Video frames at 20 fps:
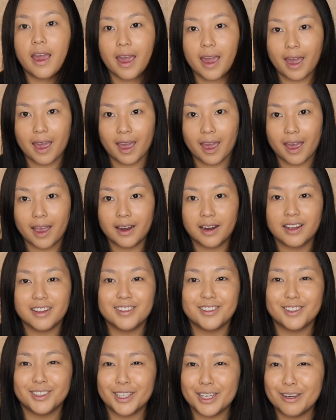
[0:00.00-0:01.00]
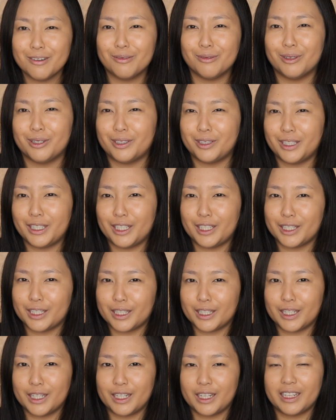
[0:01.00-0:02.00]
And it's looking really
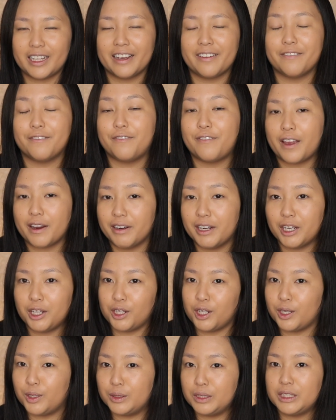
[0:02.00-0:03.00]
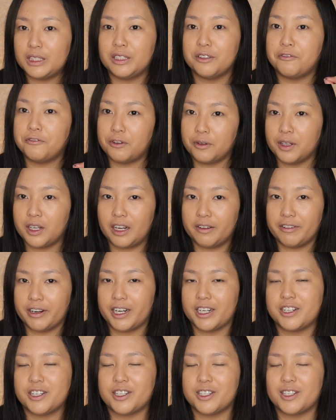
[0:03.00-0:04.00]
good, like very close to full
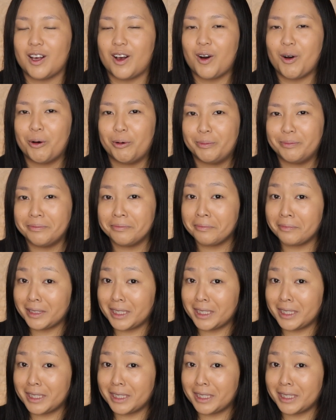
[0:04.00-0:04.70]
coverage, so